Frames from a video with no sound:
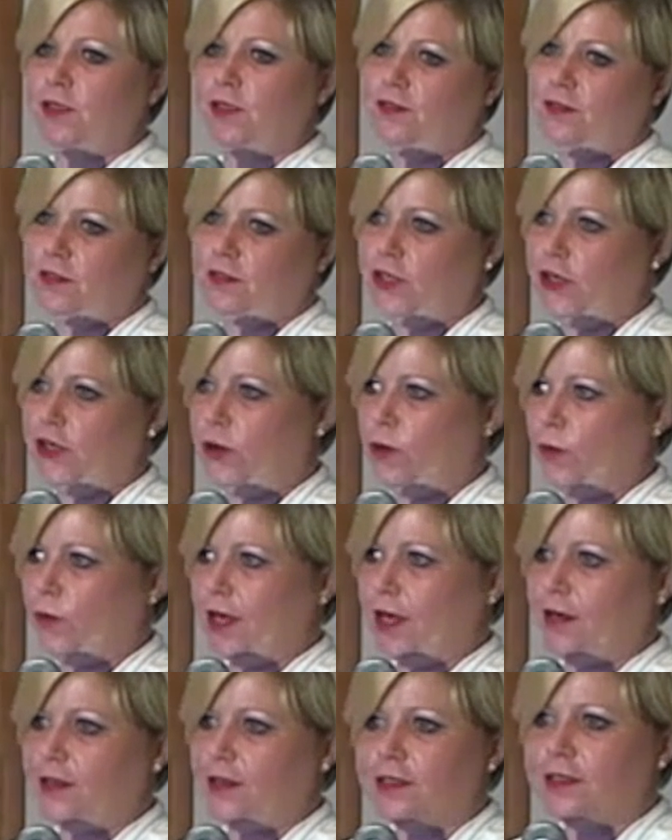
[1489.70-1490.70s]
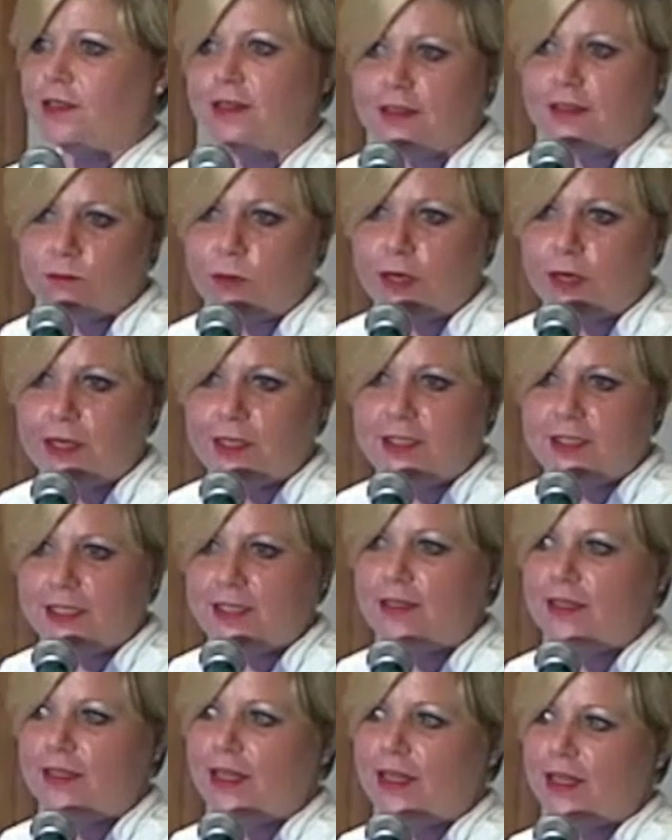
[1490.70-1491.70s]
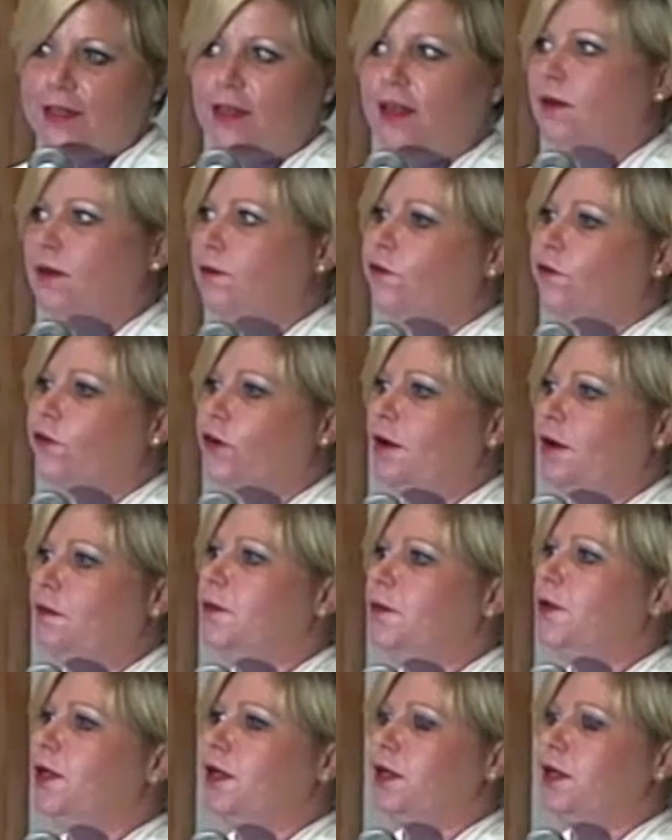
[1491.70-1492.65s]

to know where did the data come from?